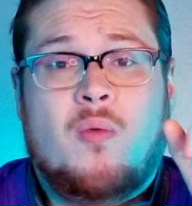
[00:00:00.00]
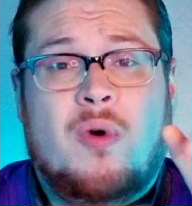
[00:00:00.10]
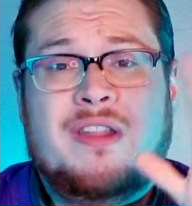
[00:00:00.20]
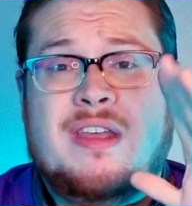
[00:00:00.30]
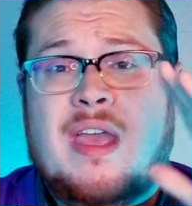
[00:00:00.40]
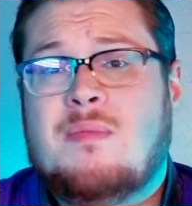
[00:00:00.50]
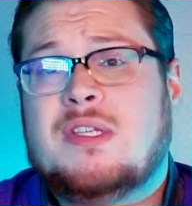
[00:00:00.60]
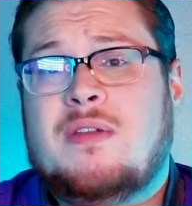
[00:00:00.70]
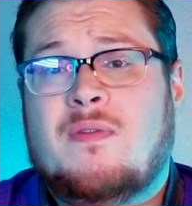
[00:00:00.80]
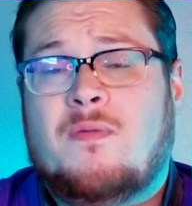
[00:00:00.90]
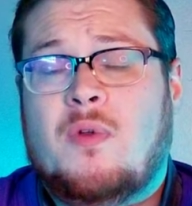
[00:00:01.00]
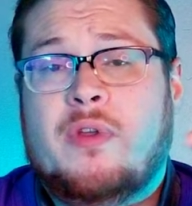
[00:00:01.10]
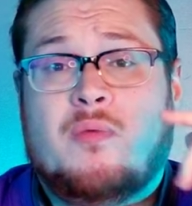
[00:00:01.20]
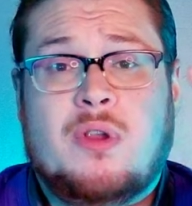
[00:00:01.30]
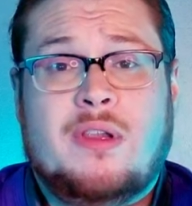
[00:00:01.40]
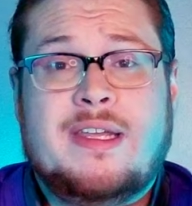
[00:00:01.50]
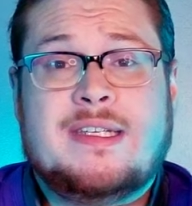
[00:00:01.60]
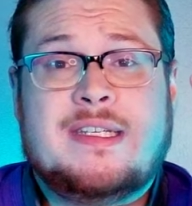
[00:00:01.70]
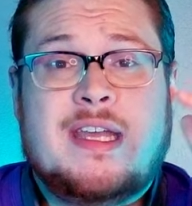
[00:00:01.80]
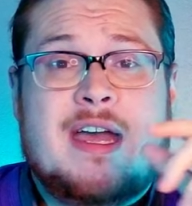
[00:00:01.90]
One, the game isn't even fully
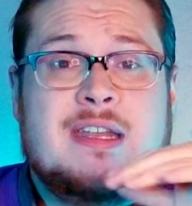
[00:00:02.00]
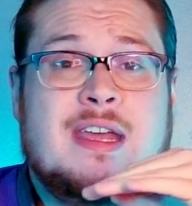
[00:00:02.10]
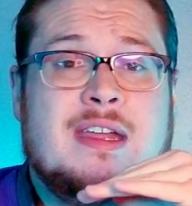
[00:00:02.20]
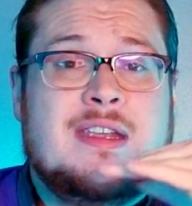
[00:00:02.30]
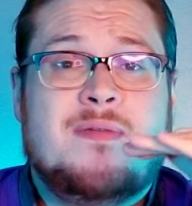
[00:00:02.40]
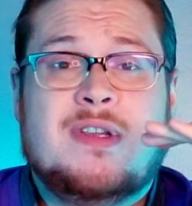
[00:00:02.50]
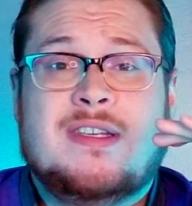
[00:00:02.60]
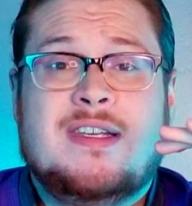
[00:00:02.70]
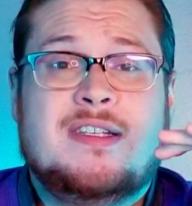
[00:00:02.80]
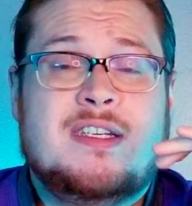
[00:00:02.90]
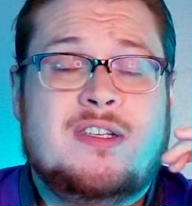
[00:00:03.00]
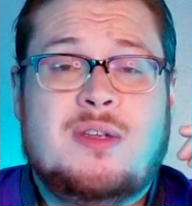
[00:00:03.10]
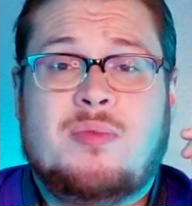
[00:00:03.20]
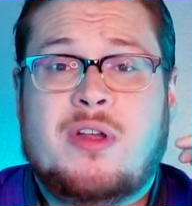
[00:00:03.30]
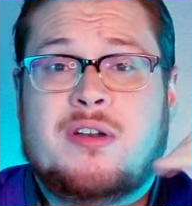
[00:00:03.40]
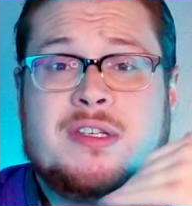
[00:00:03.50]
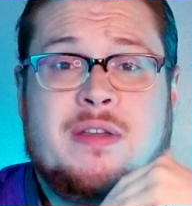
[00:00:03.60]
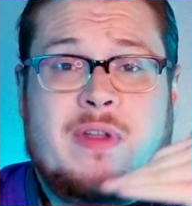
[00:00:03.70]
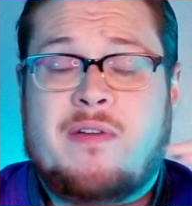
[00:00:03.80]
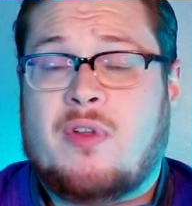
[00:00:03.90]
released yet, and even TCG Player doesn't
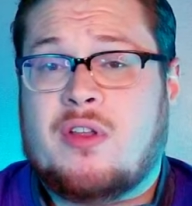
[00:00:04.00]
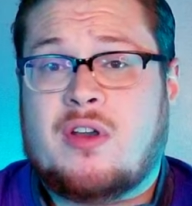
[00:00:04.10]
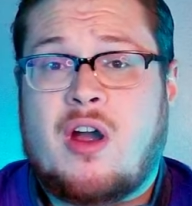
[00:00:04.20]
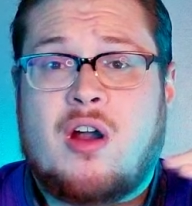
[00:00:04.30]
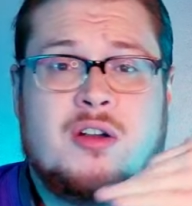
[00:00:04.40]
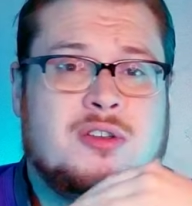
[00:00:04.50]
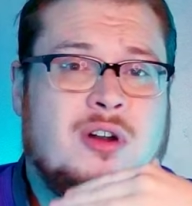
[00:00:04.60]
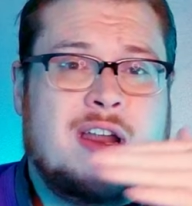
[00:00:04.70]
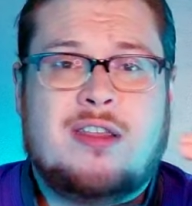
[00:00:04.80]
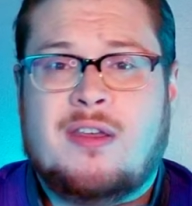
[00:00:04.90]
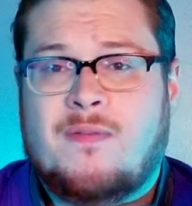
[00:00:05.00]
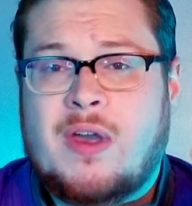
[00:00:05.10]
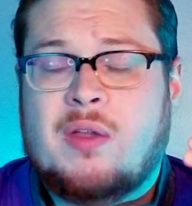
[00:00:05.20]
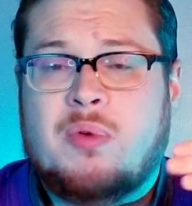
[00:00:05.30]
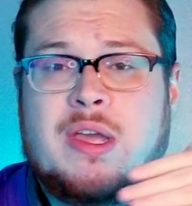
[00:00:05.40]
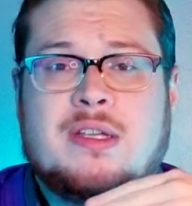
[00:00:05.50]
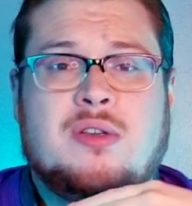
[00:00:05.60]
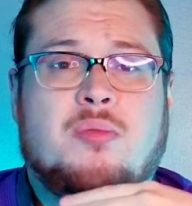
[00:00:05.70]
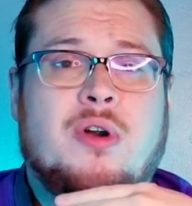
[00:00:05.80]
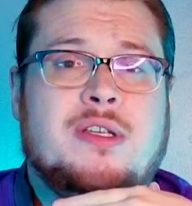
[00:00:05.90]
even have all the cards or anything available yet,
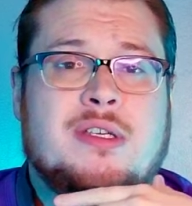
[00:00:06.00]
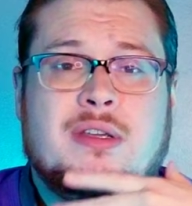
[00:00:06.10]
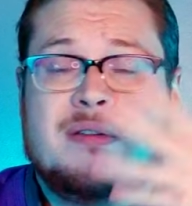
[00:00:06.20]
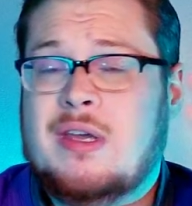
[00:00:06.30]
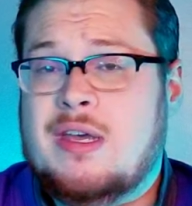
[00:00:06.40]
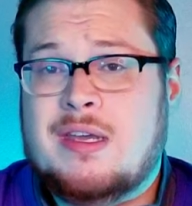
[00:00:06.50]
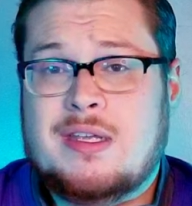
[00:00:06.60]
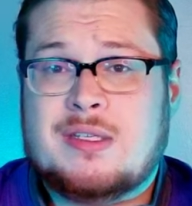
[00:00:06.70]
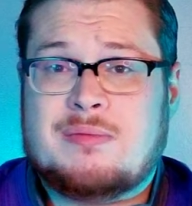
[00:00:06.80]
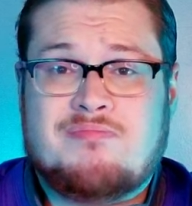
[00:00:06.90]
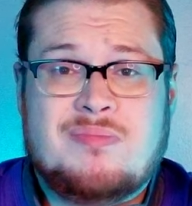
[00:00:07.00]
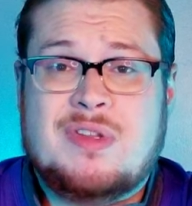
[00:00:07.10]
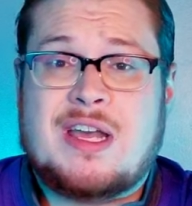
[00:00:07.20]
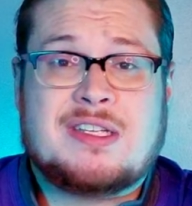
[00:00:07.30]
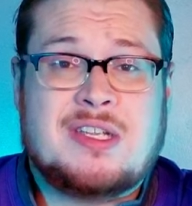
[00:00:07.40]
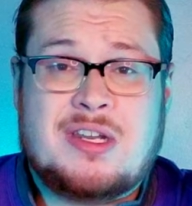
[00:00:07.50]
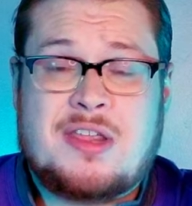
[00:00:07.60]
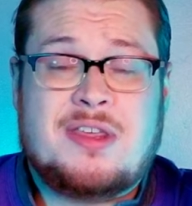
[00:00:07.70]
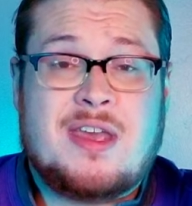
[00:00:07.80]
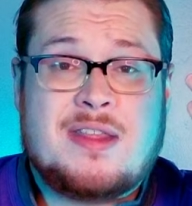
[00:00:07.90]
so pricing is next to
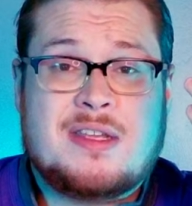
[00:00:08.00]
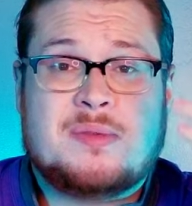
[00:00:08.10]
nothing at this